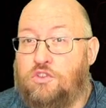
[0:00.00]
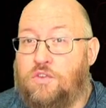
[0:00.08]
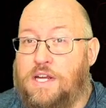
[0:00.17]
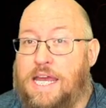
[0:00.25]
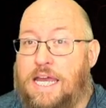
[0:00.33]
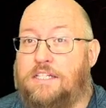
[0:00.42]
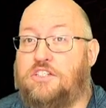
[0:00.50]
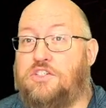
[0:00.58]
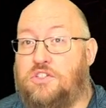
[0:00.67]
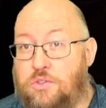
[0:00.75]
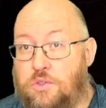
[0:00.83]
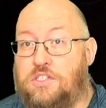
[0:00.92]
react as
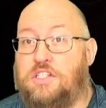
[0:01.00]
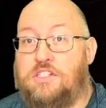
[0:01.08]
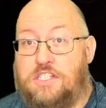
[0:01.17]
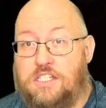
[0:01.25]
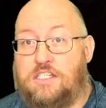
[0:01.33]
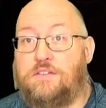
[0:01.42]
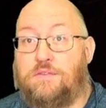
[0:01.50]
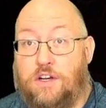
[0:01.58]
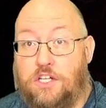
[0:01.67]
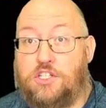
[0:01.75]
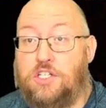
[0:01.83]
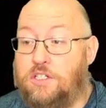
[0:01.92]
soon as it sees the
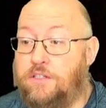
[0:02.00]
friction.